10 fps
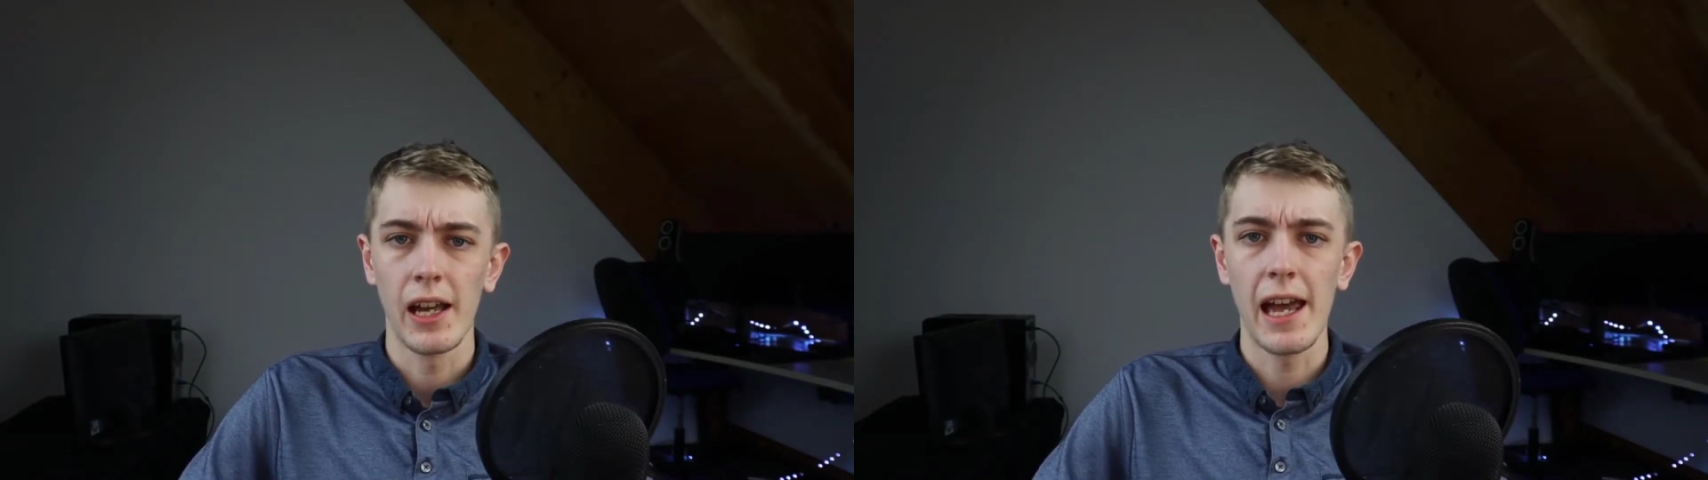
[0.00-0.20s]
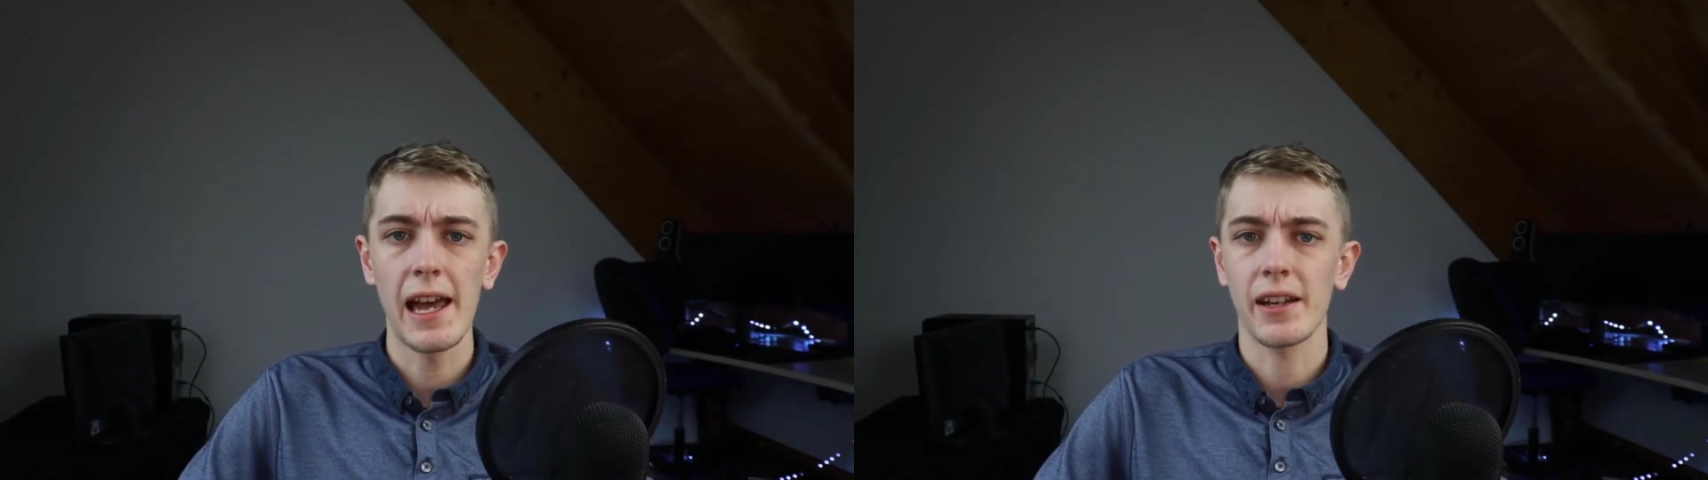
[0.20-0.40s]

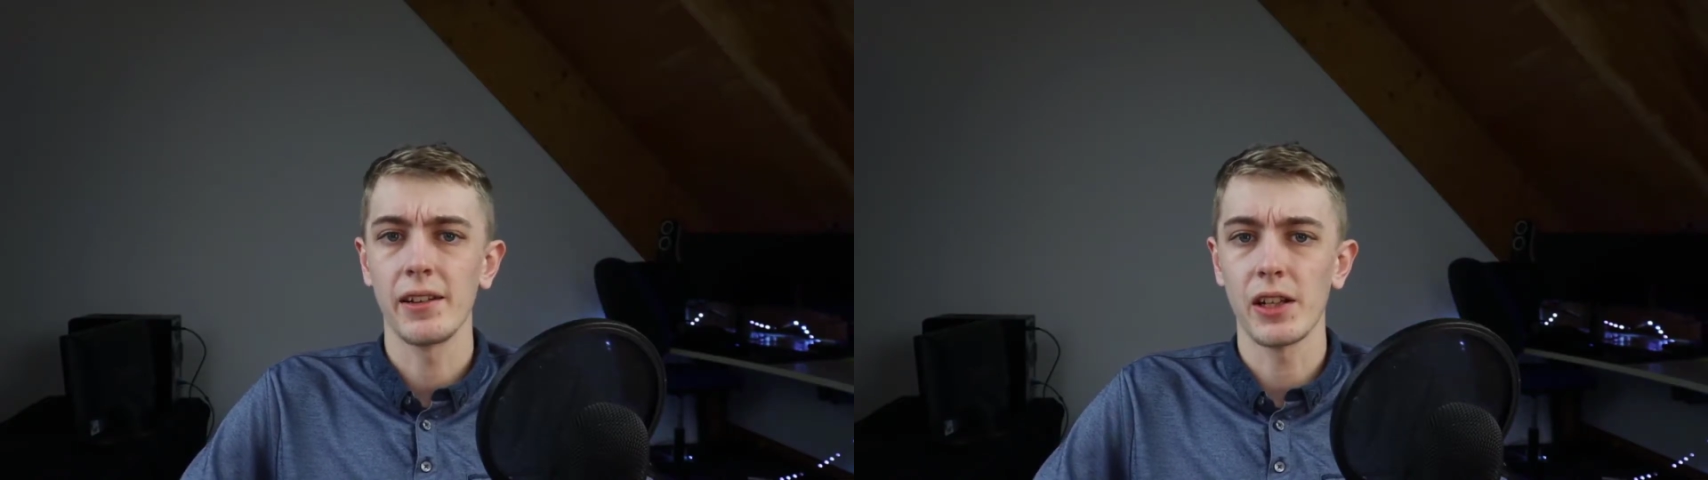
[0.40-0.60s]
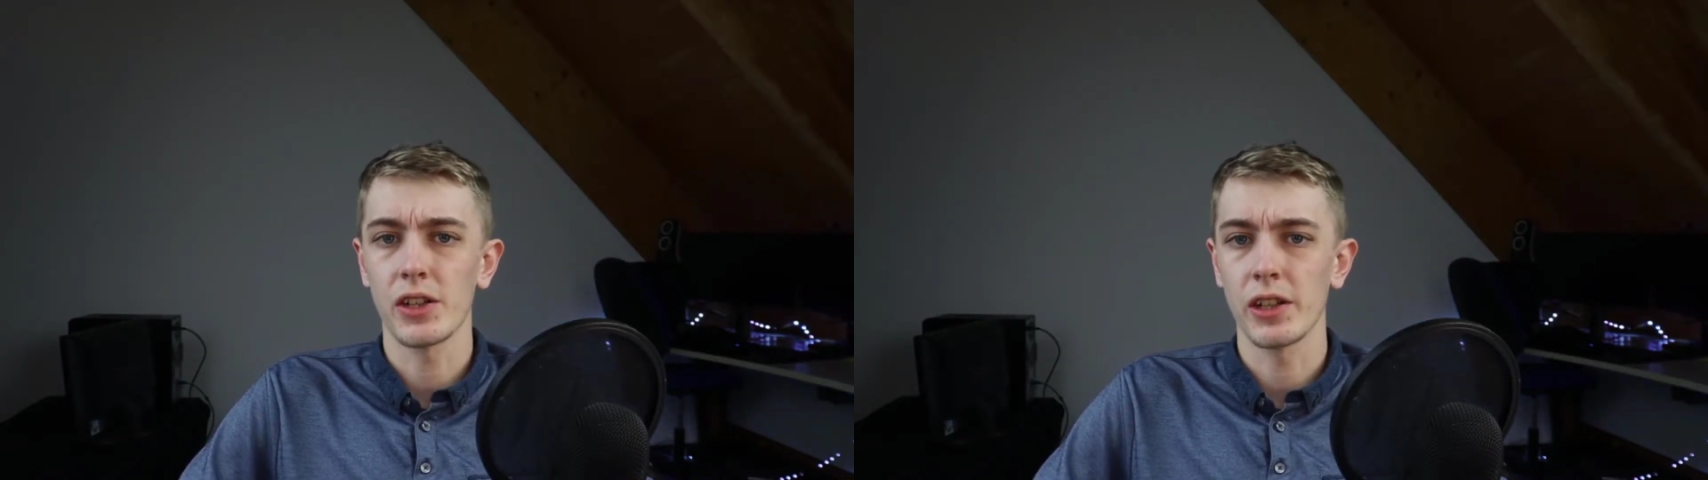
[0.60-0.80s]
air
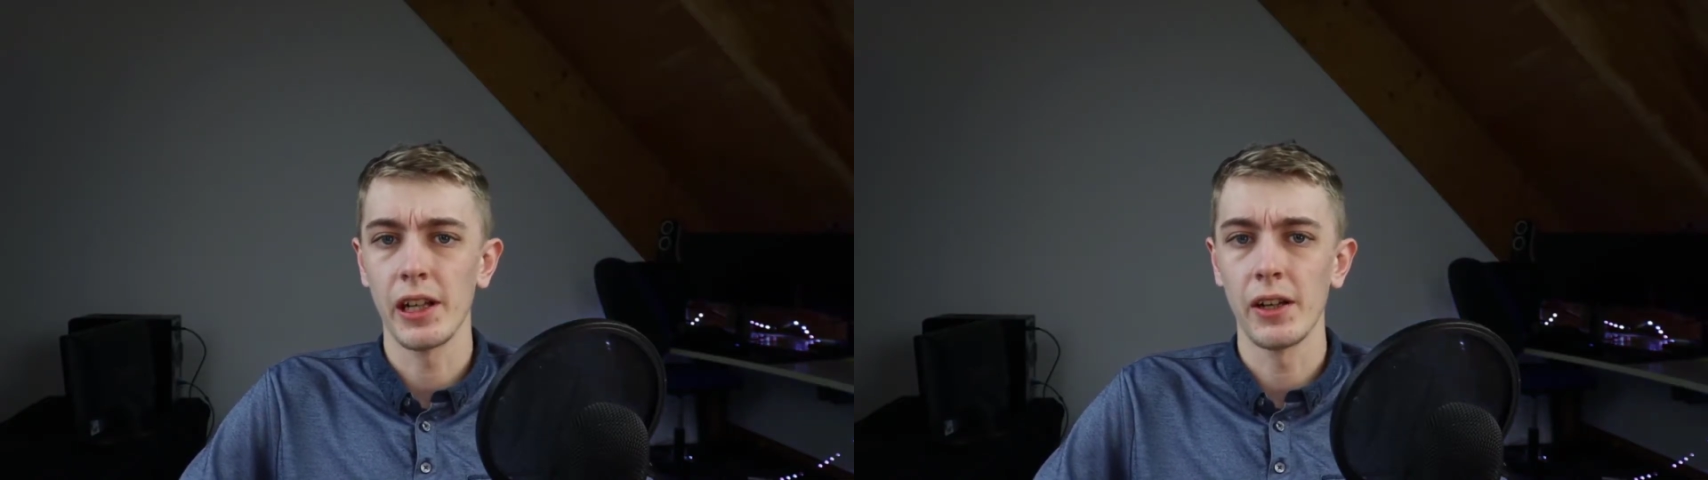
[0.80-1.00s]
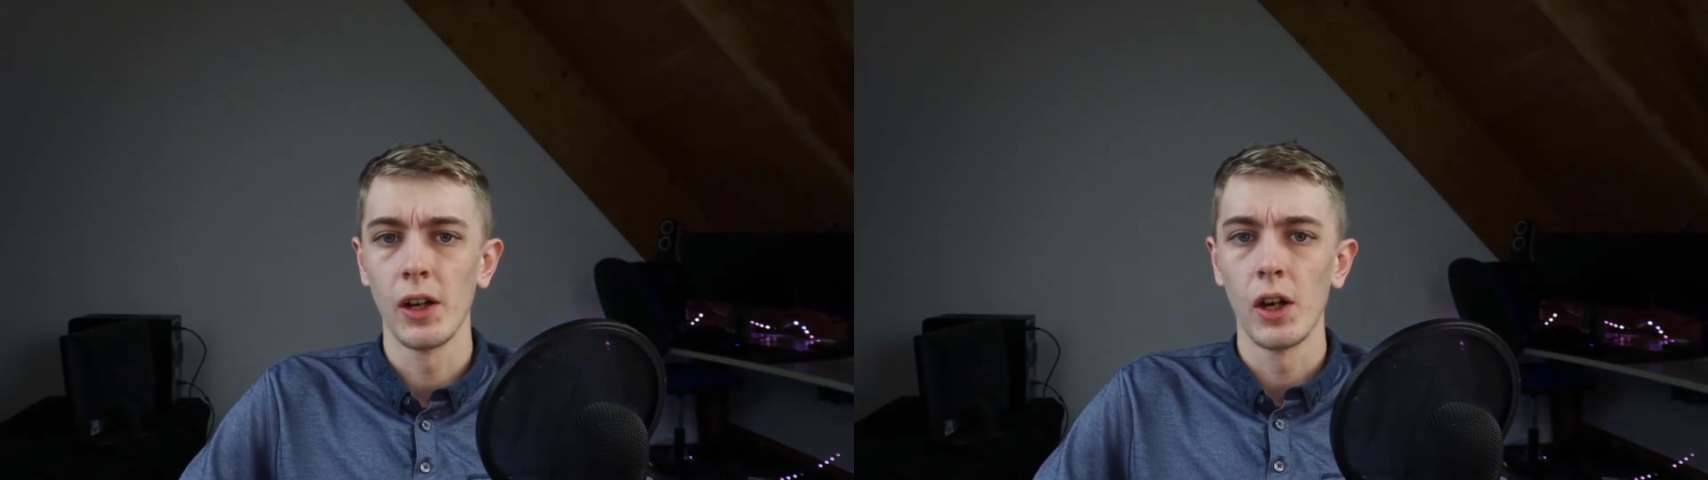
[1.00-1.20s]

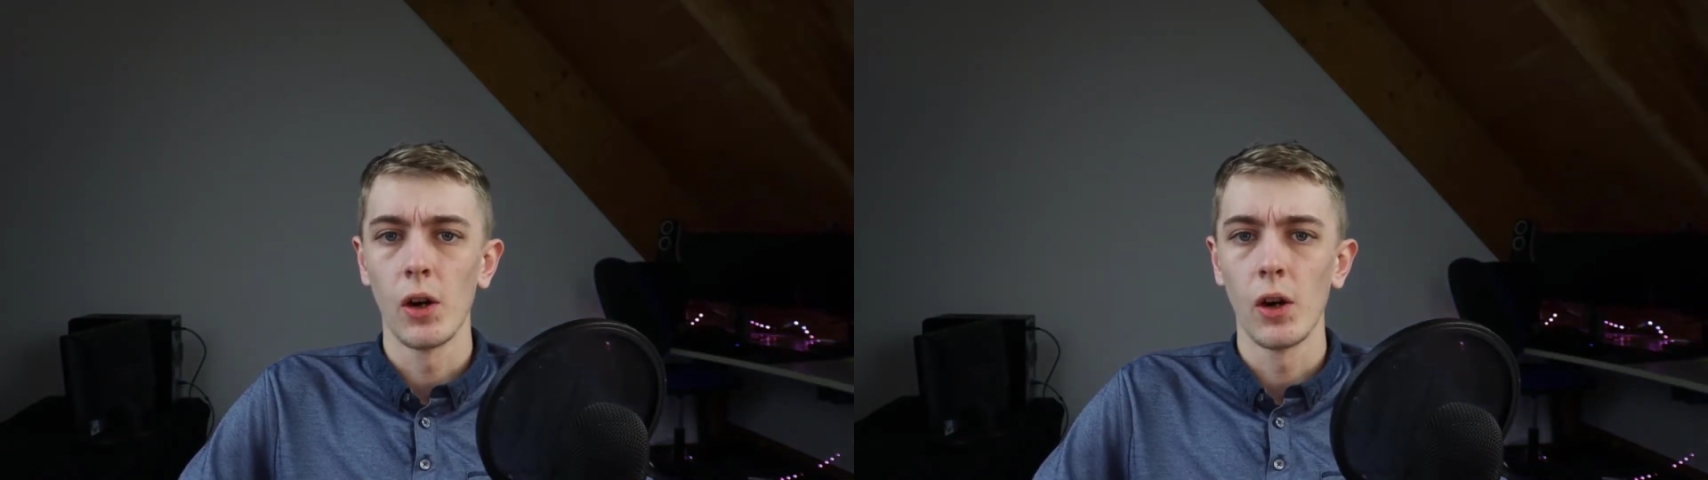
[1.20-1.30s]
conditioning,